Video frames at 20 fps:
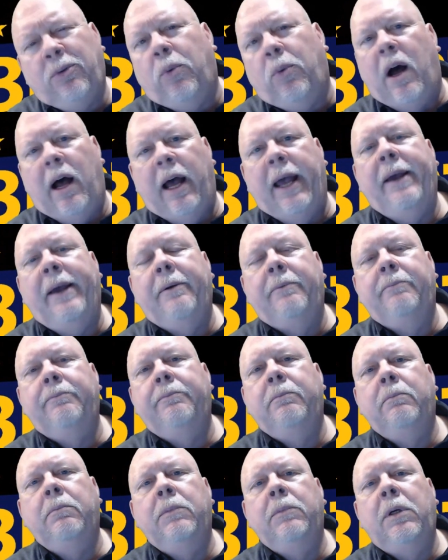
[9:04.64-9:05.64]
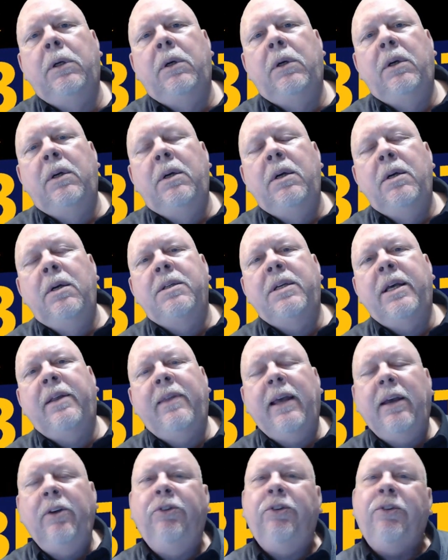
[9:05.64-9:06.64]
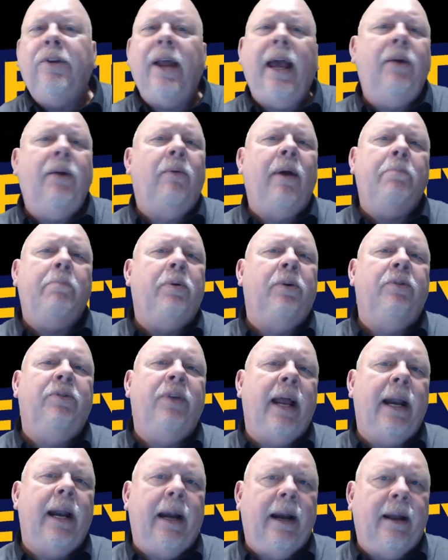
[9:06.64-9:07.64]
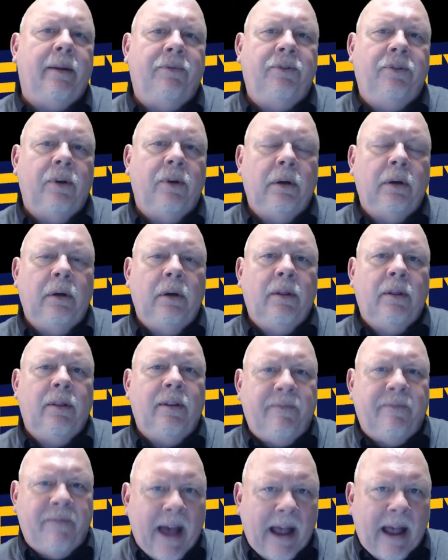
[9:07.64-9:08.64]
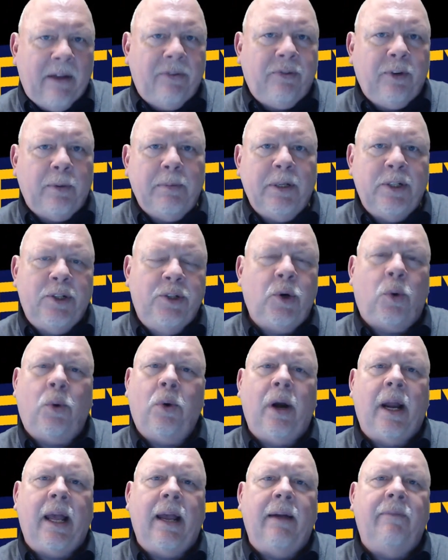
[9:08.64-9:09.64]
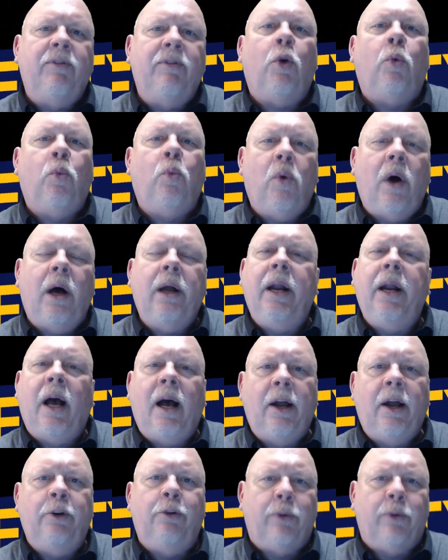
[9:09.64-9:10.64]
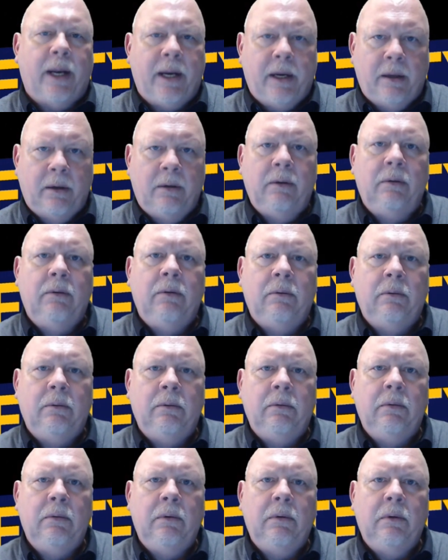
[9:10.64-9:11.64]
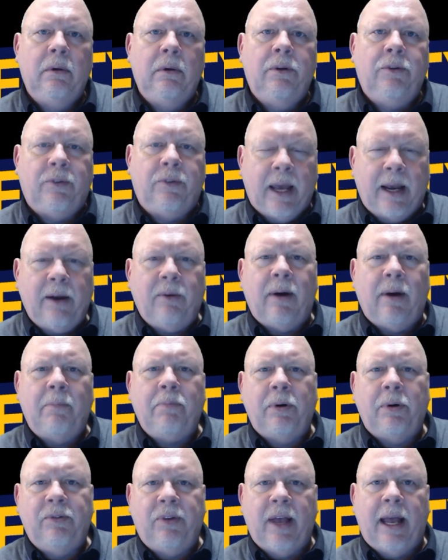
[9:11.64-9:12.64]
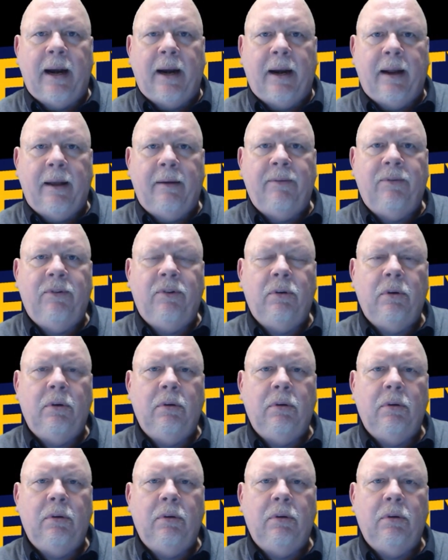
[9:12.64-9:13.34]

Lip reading: why. See, these state representatives, the vast majority of the 100 state representatives,